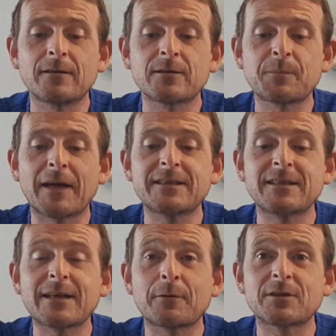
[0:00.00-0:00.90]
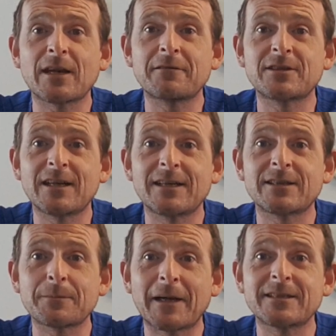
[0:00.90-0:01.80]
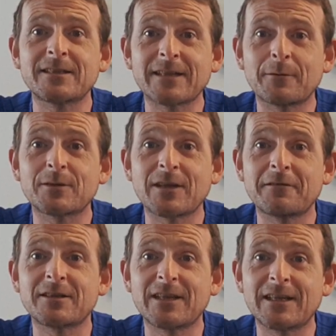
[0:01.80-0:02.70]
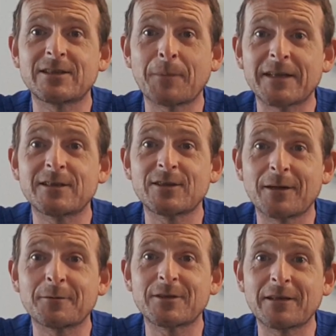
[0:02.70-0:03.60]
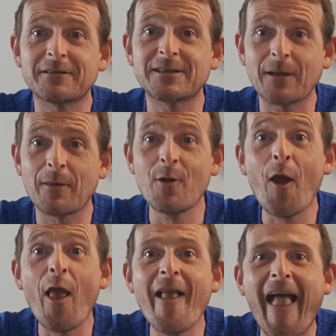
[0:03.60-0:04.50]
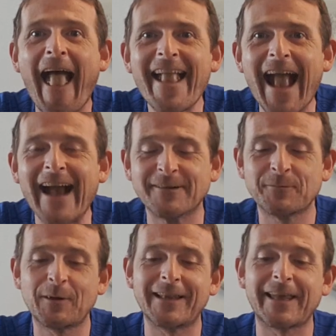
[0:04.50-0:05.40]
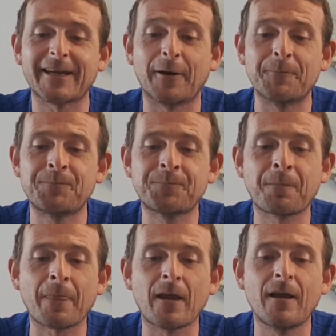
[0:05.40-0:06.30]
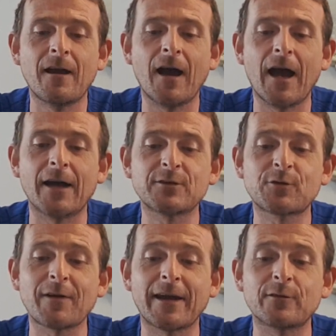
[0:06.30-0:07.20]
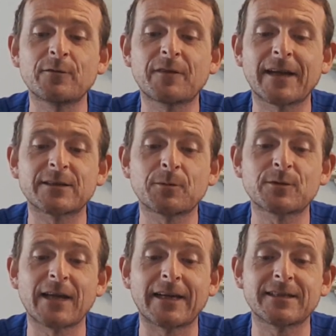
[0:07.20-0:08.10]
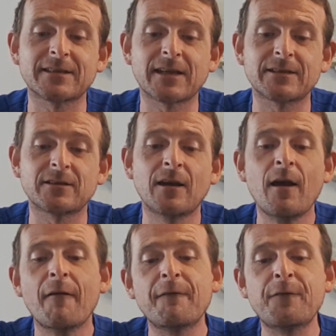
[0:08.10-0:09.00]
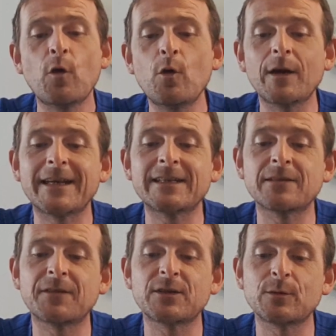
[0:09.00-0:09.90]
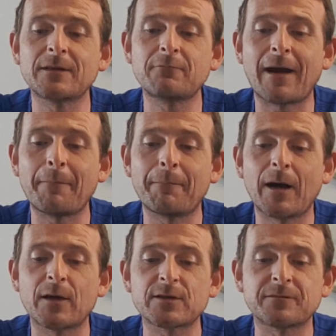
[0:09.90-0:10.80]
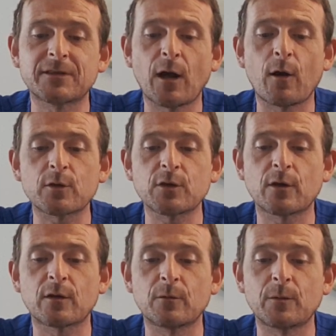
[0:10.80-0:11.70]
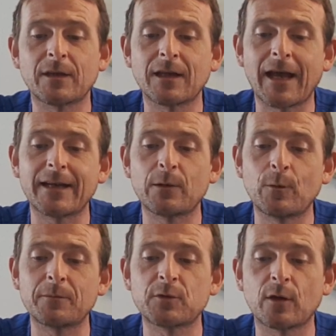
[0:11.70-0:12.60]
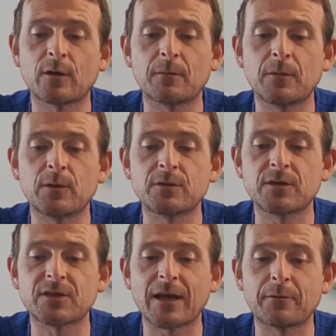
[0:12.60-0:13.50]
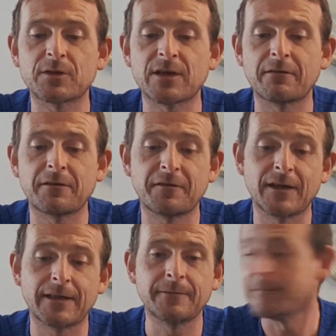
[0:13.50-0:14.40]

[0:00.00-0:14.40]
Spicy sour cherry chilli, spicy sour cherry chilli, spicy cherry cherry chilli. Well, there you go. It's great, an unforgettable taste and says 4 individually wrapped bars of dark chocolate with lightly whipped chocolate mousse and sour cherry filling.